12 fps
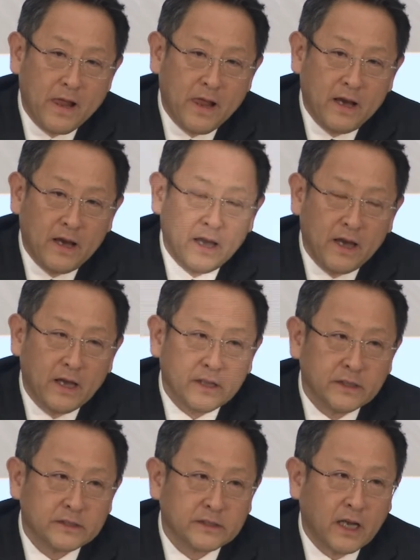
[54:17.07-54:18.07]
The
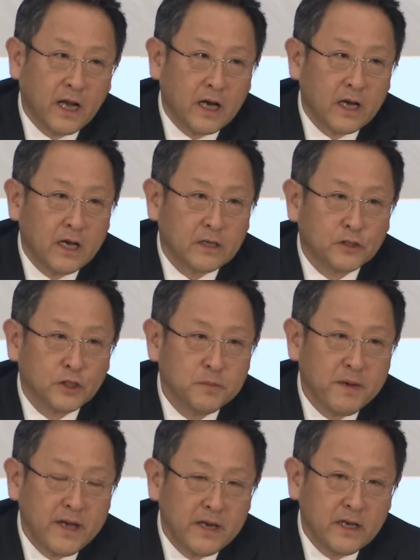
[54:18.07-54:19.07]
cars could
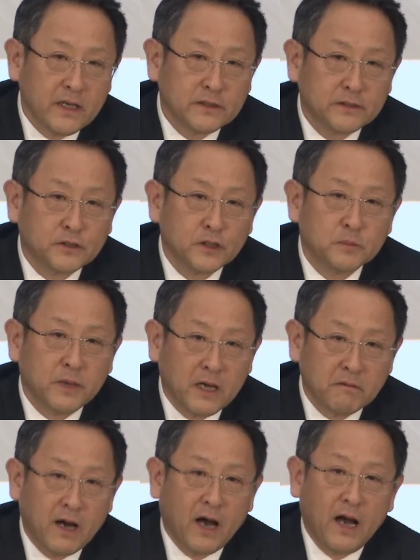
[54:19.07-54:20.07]
be
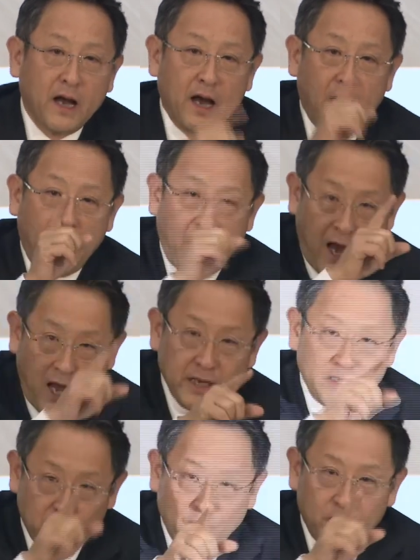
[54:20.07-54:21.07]
called beloved
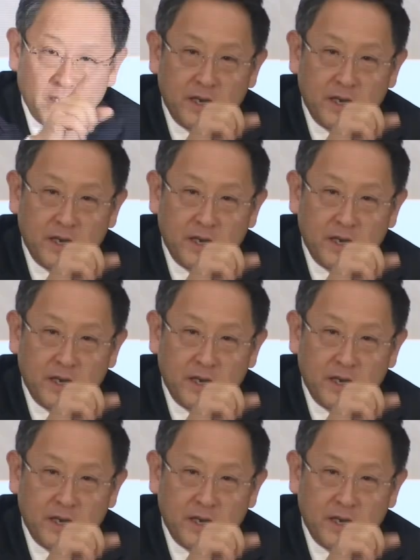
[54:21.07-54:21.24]
cars.